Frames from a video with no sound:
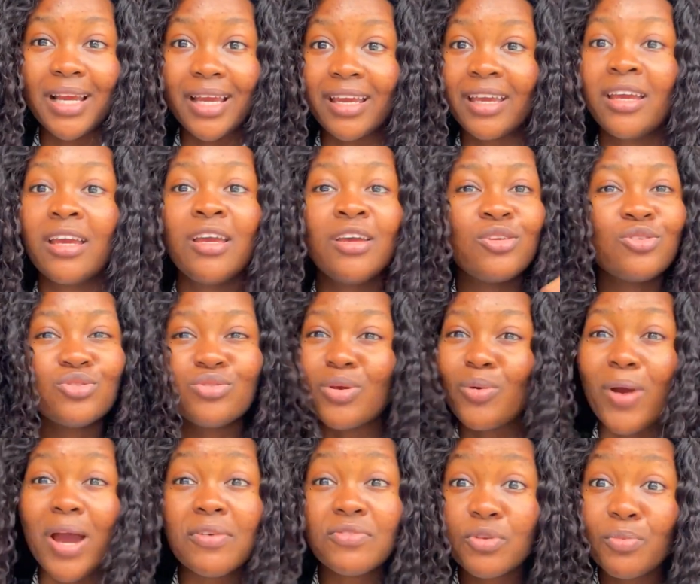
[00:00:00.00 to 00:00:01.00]
Like
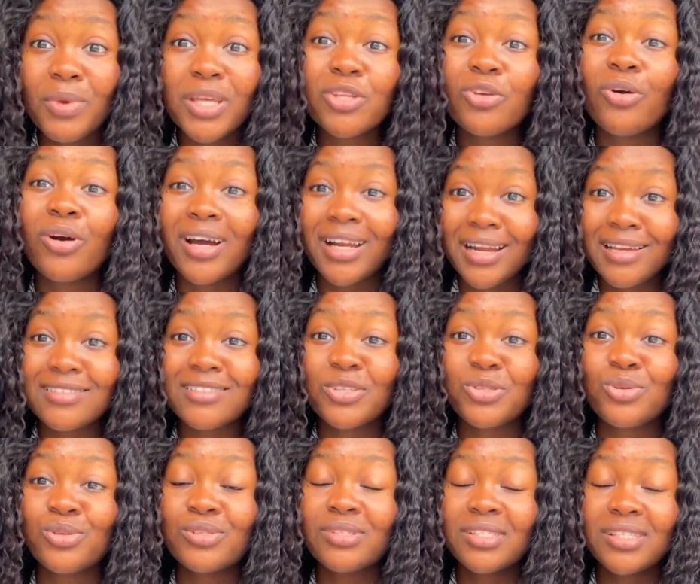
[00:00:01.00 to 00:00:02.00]
there have so many
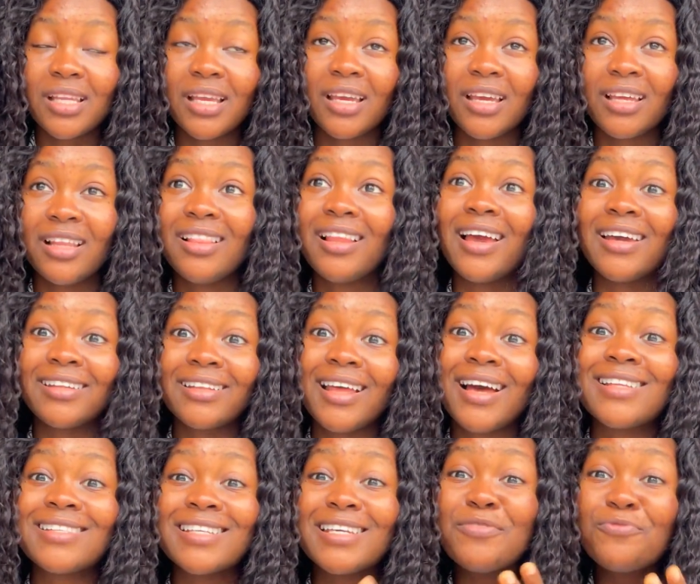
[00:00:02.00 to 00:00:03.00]
organizations like
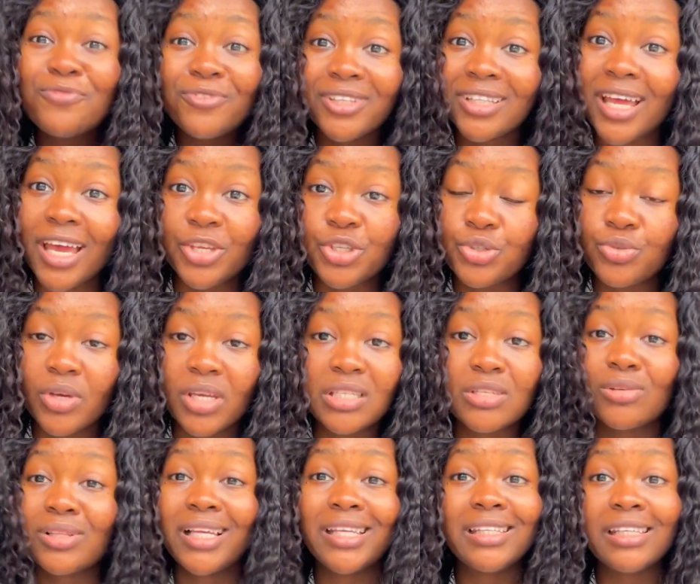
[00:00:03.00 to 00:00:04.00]
that, even in Nigeria,
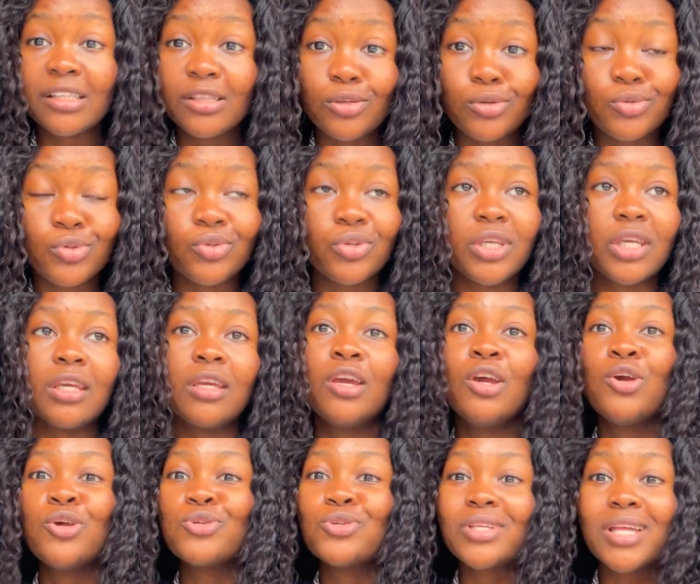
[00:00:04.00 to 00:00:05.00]
so let alone
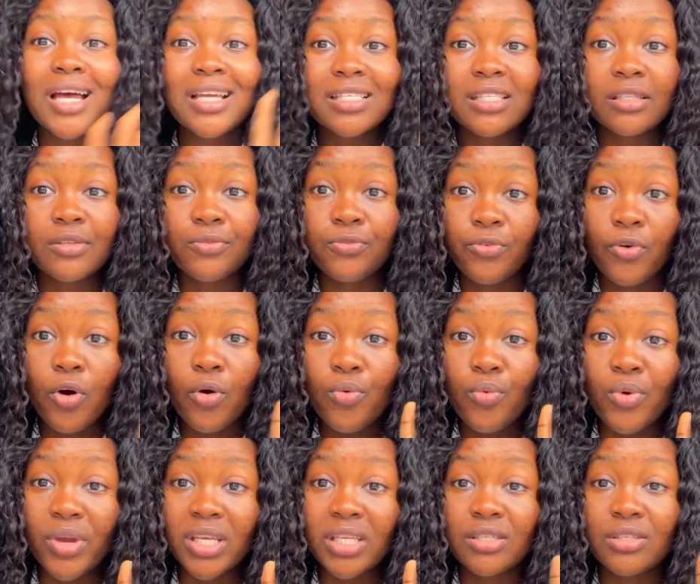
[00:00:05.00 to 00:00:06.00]
UK. So that's the
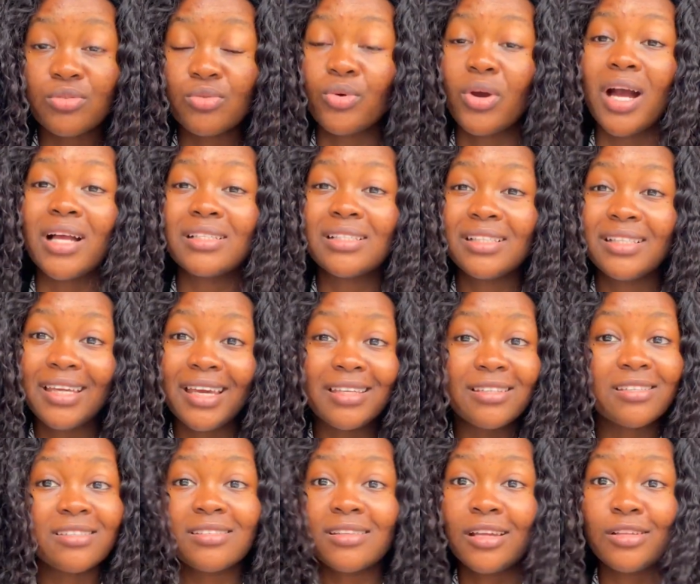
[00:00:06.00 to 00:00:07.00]
4 ways you can actually
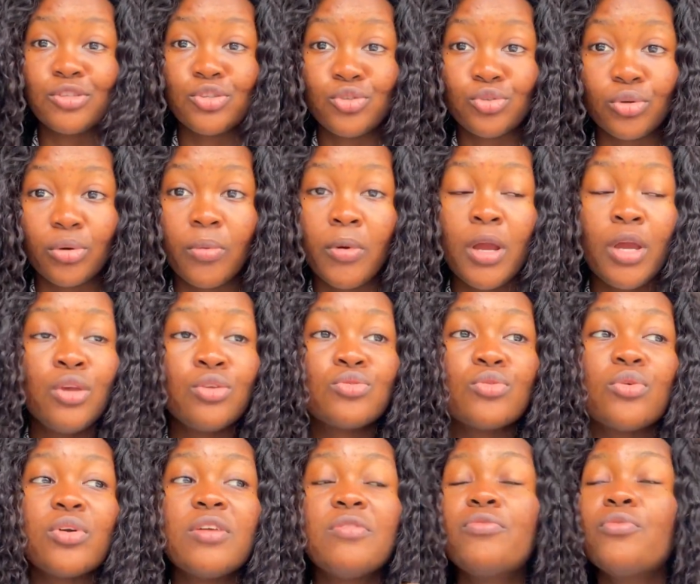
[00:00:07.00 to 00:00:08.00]
get this nanny job.
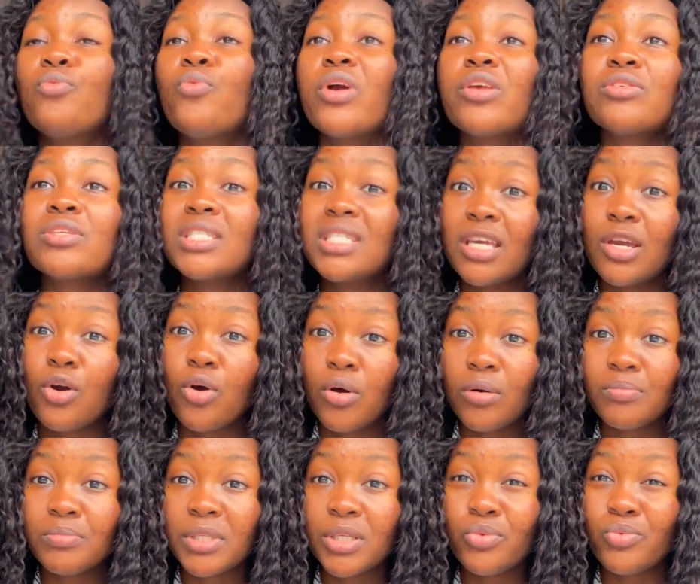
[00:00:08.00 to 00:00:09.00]
So even when you see a
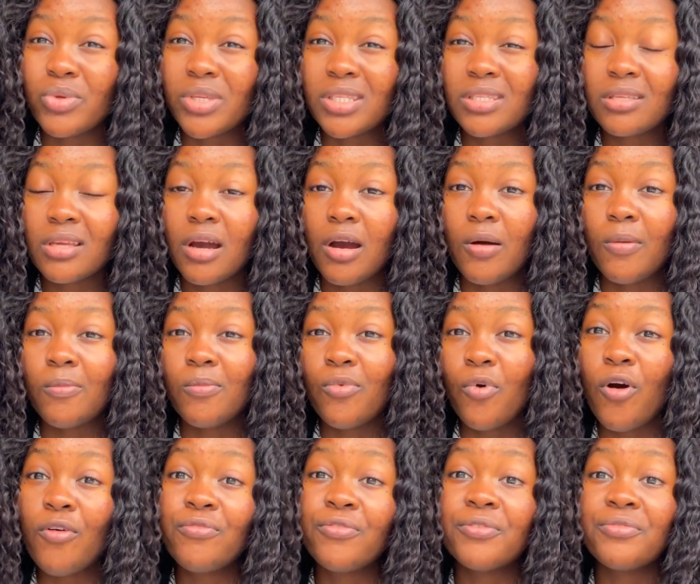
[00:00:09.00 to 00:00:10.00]
company with
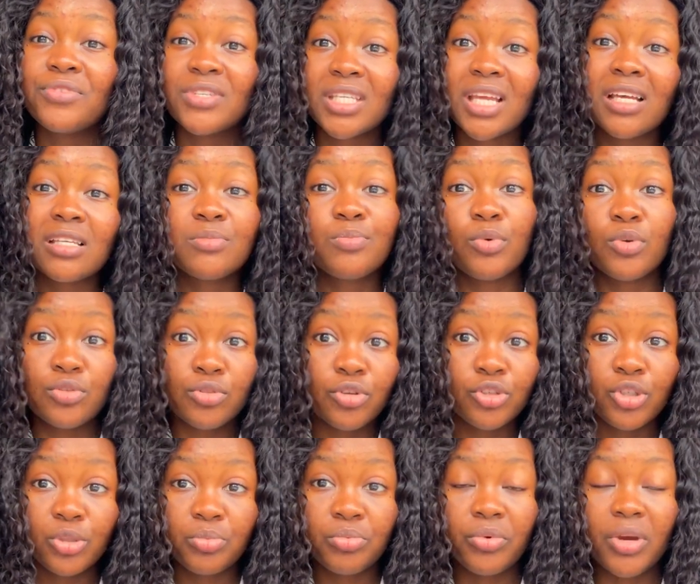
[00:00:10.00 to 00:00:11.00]
offering visa
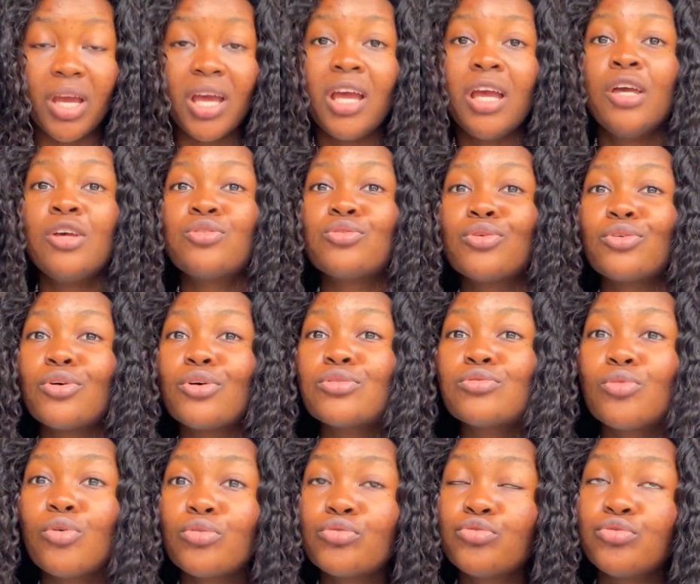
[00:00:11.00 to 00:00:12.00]
sponsorship, right, so
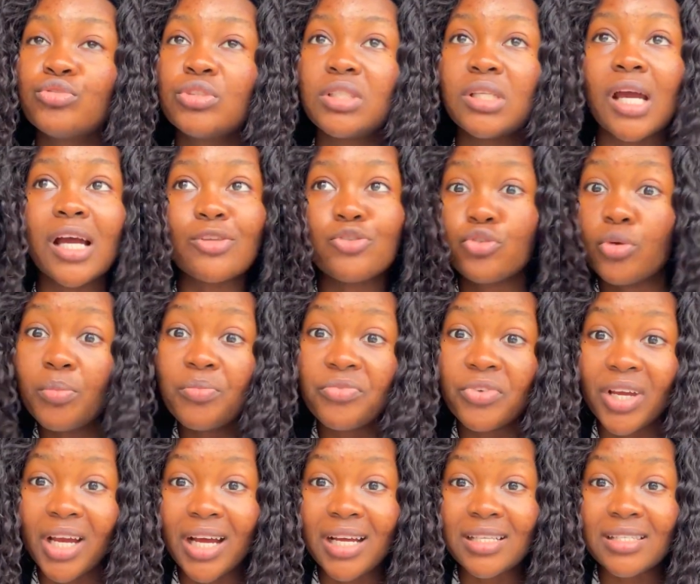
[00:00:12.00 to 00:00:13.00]
just go through their job
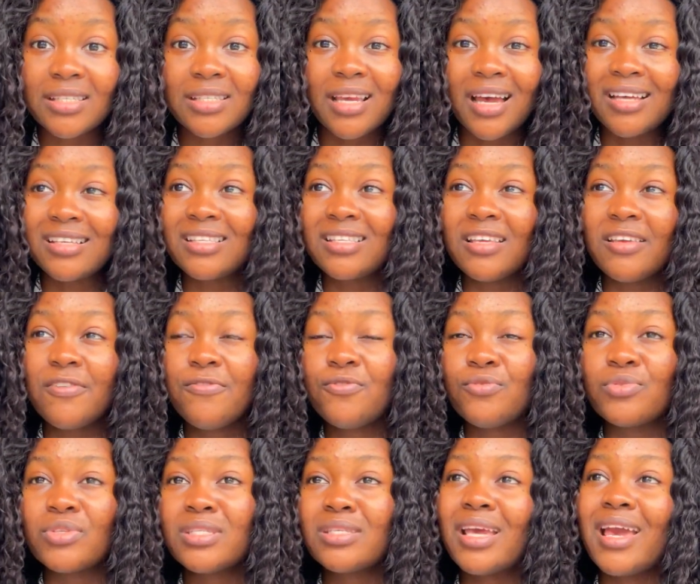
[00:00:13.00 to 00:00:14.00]
vacancy and see if
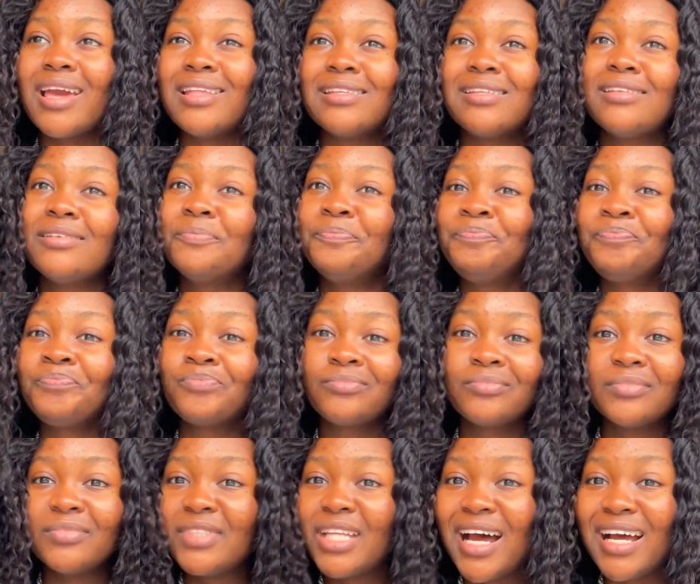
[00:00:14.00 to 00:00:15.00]
you see any
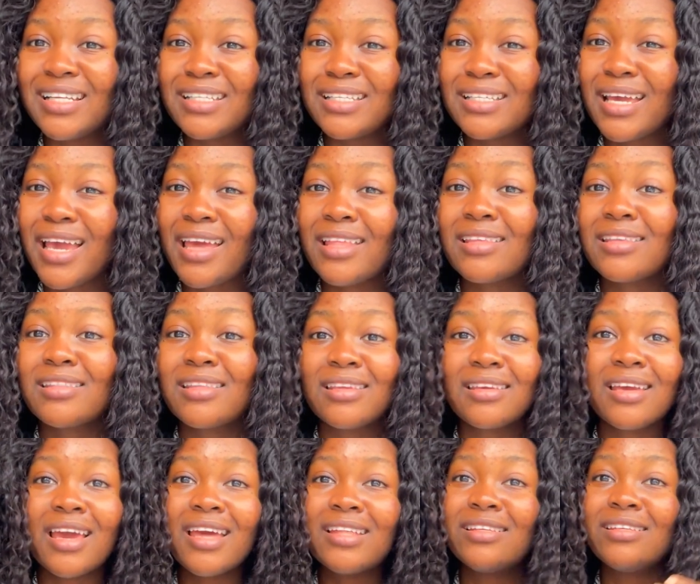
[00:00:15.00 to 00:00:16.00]
nanny,
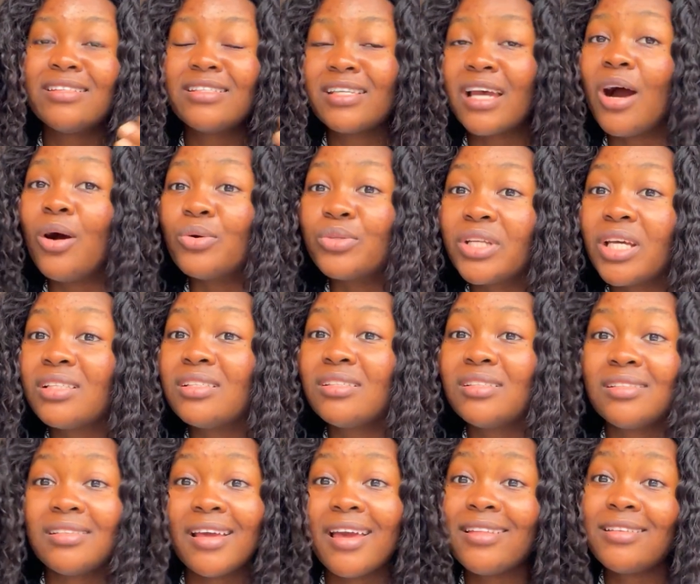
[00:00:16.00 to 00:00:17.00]
anything, any child,
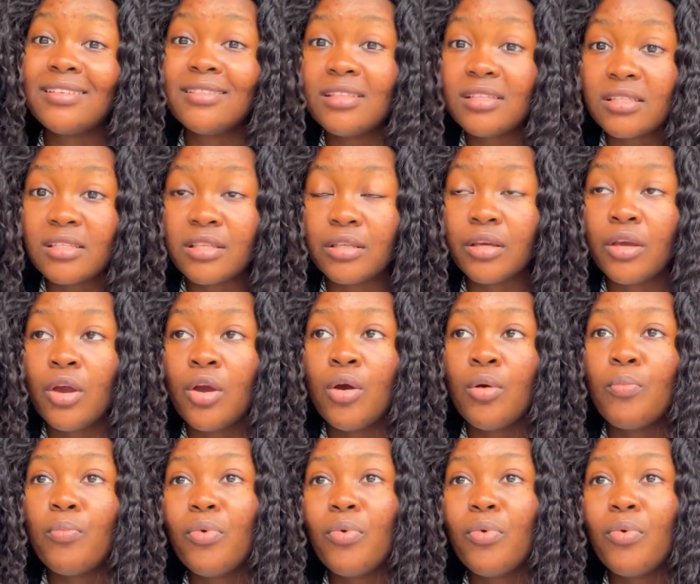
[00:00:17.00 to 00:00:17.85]
anything, any this thing.